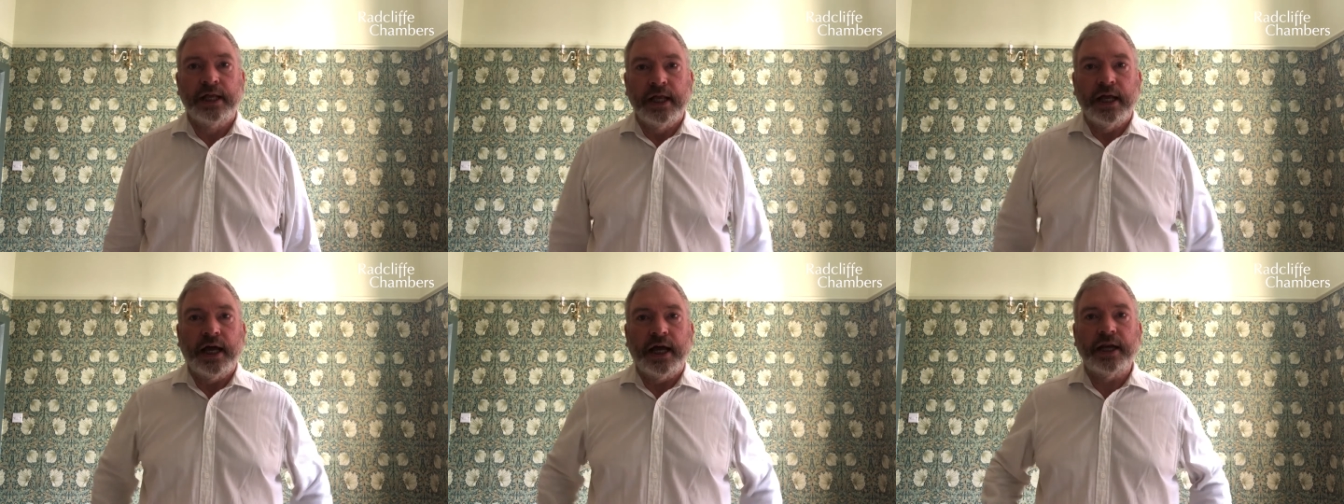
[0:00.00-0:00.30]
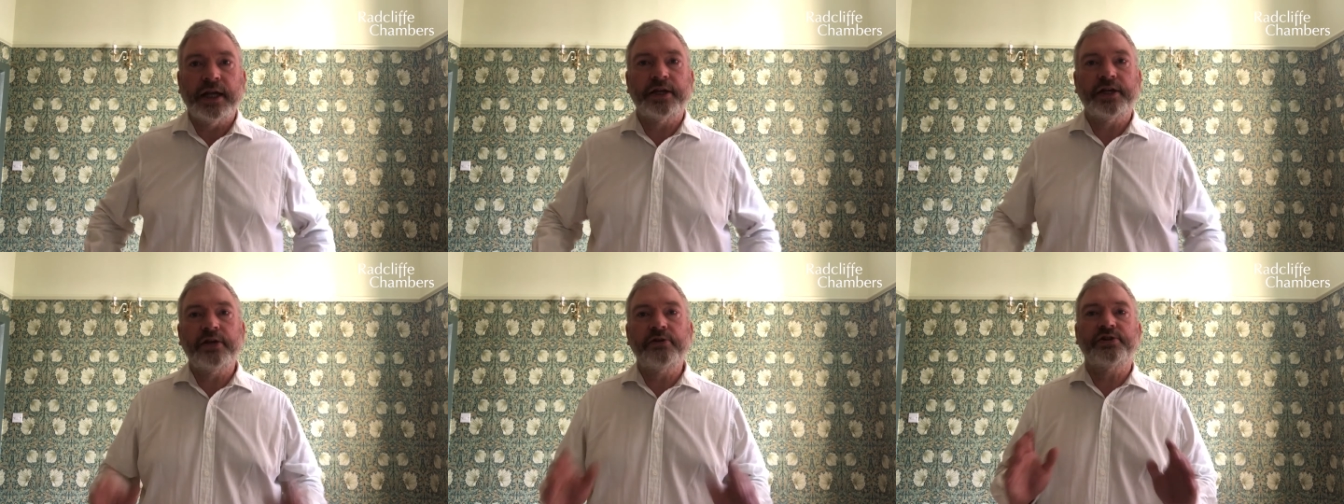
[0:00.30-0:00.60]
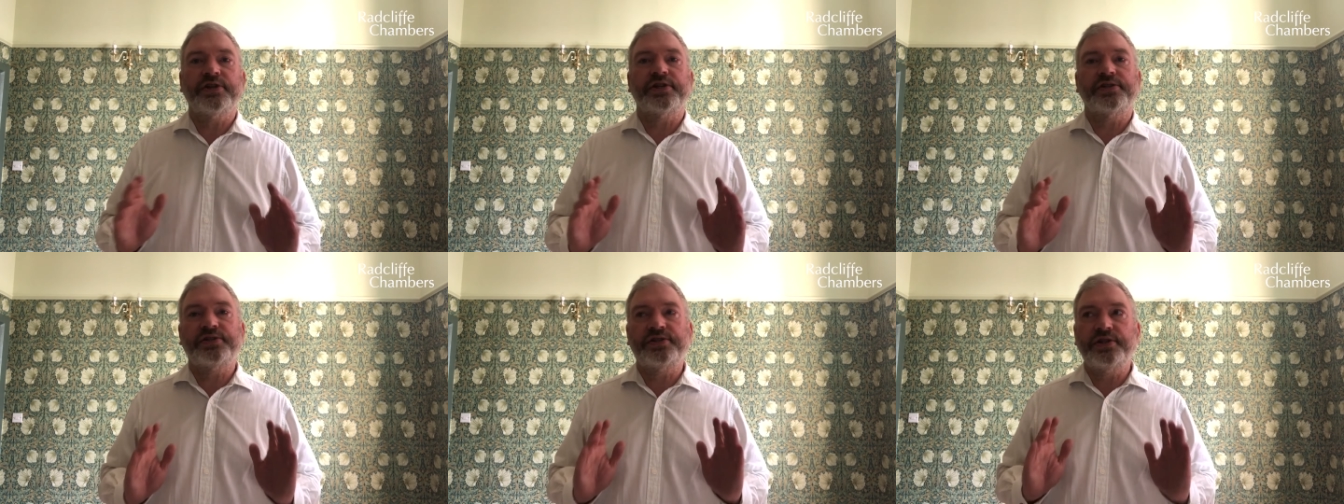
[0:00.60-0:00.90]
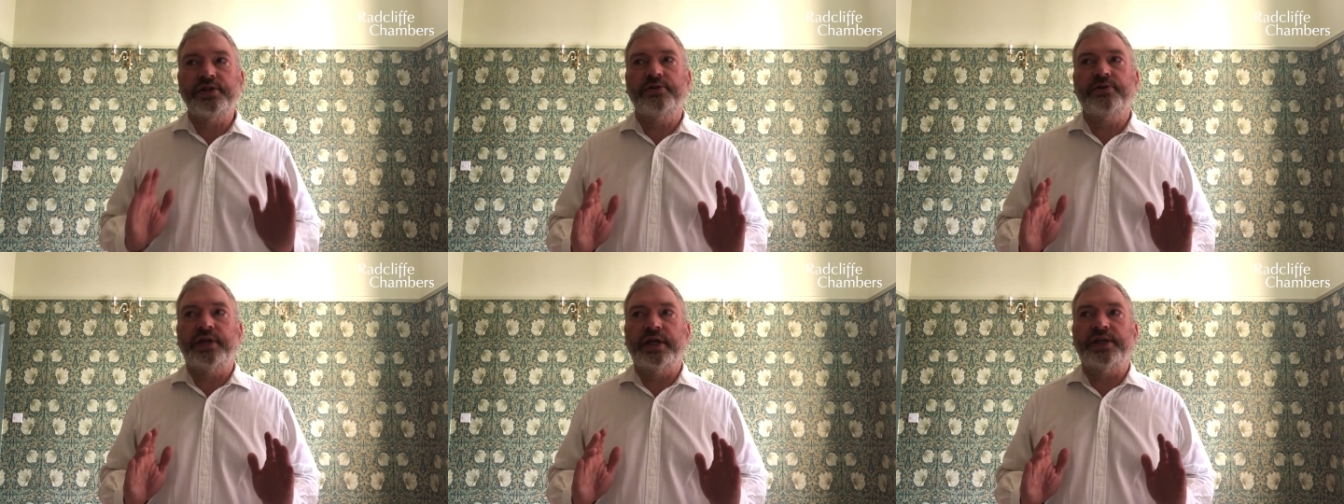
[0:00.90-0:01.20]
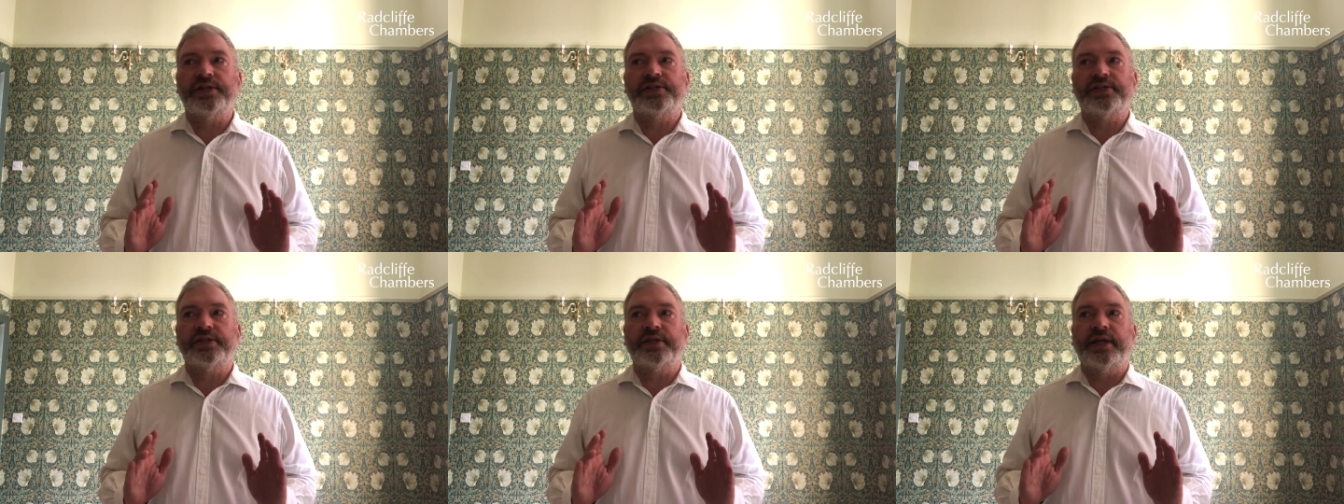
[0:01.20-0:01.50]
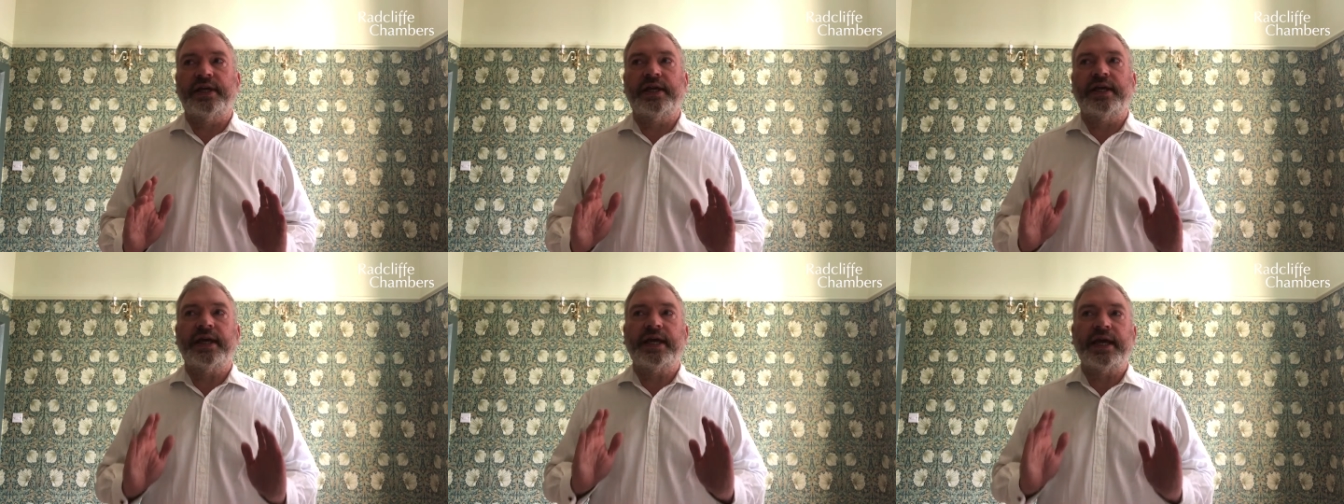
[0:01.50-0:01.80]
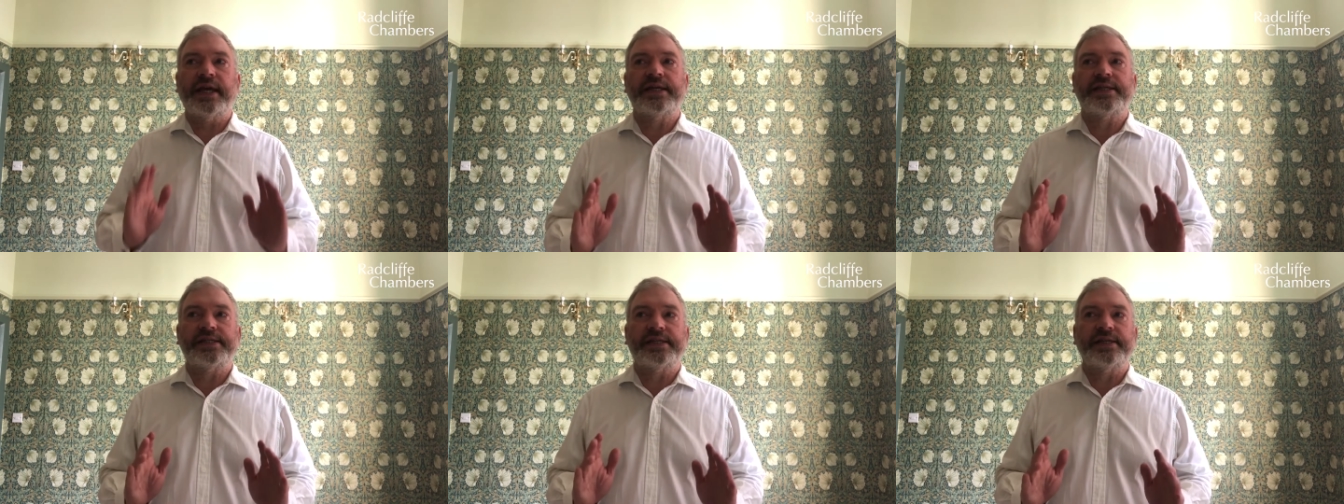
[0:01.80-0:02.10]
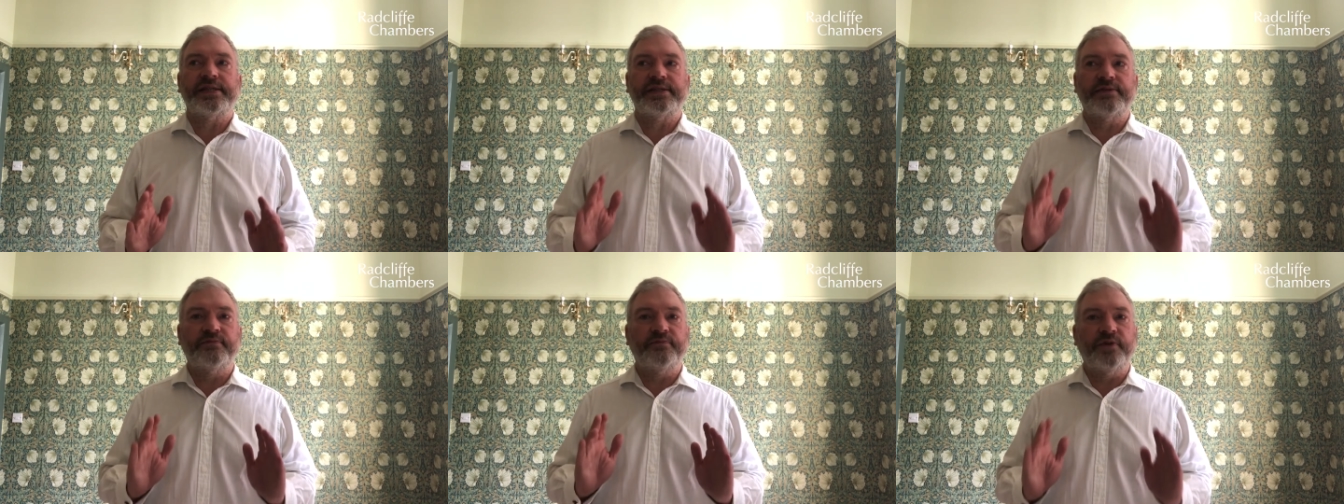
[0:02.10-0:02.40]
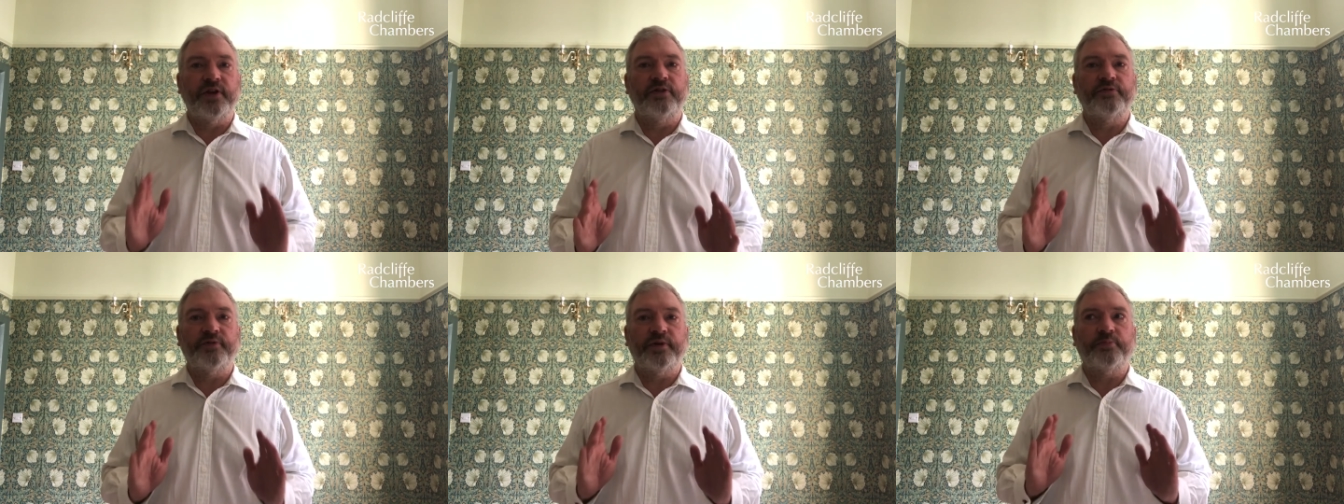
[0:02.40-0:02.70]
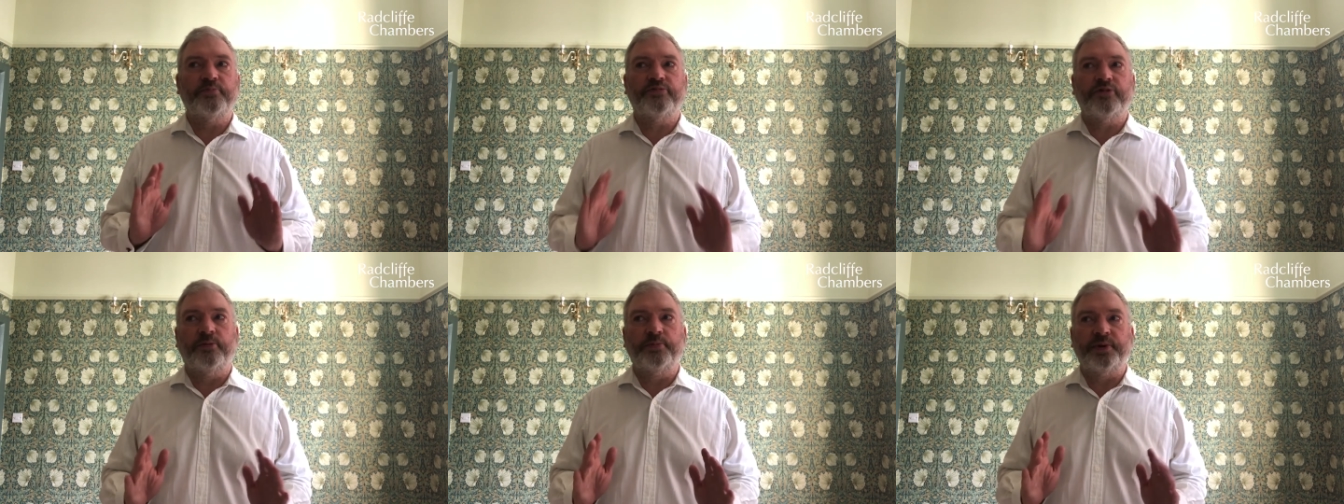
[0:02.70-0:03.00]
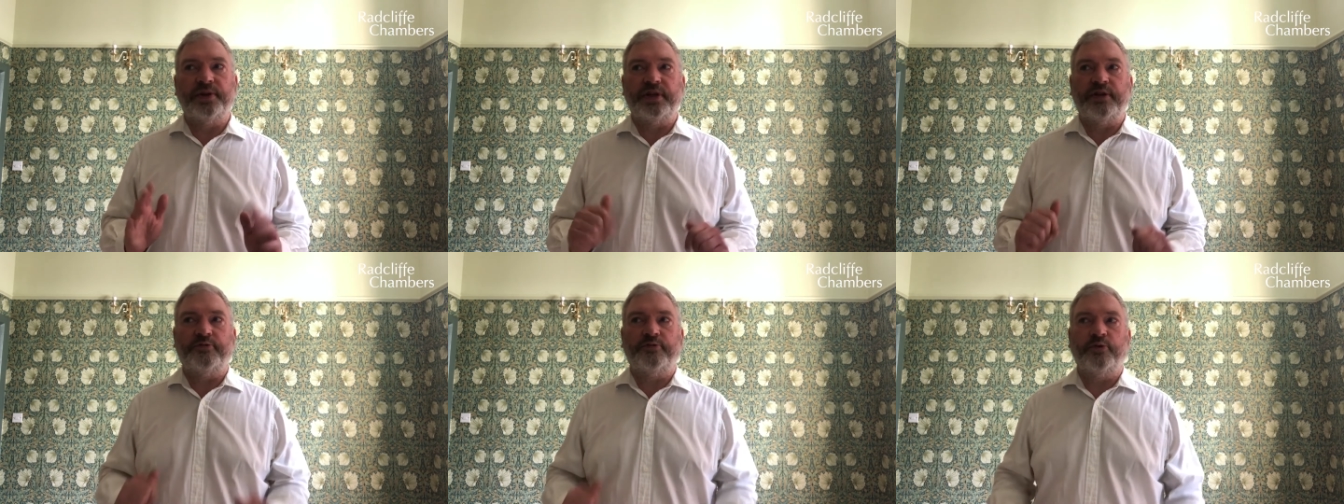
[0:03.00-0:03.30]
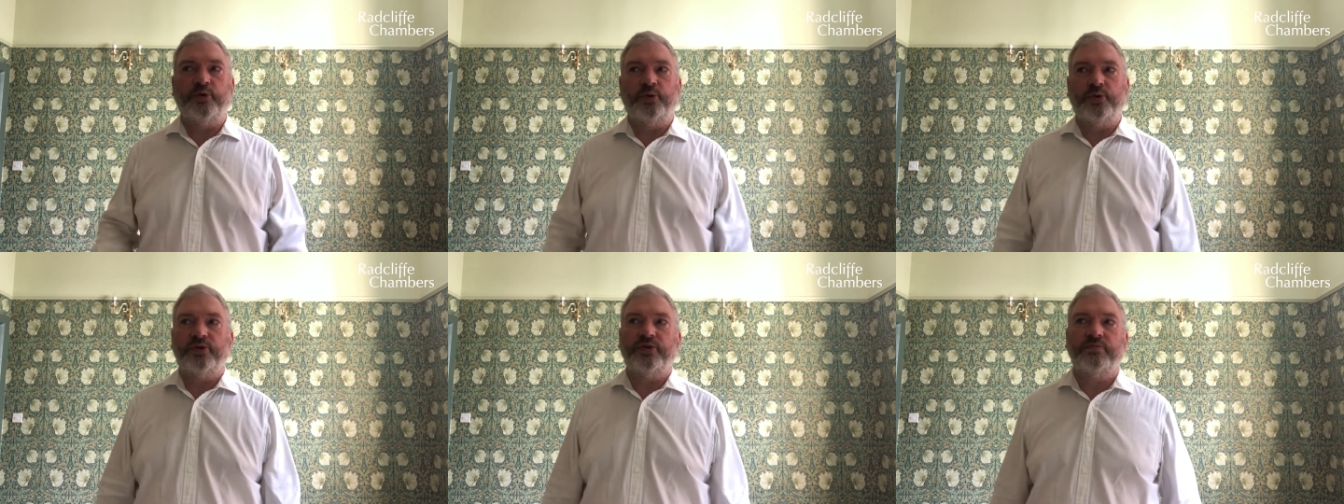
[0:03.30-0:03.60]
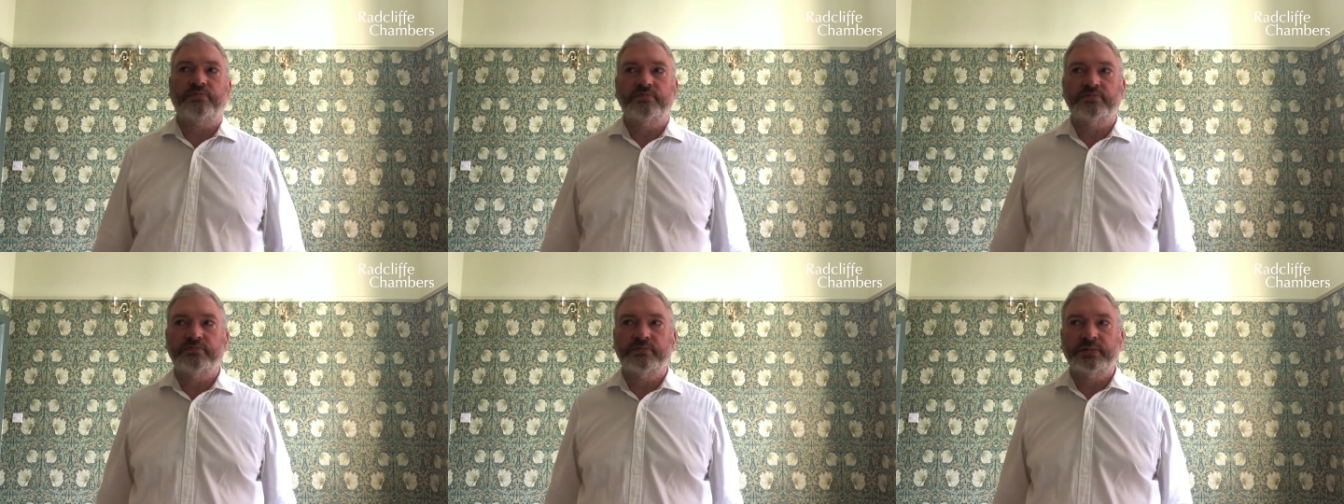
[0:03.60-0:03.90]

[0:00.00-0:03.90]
And I don't just do this in cases involving property fraud.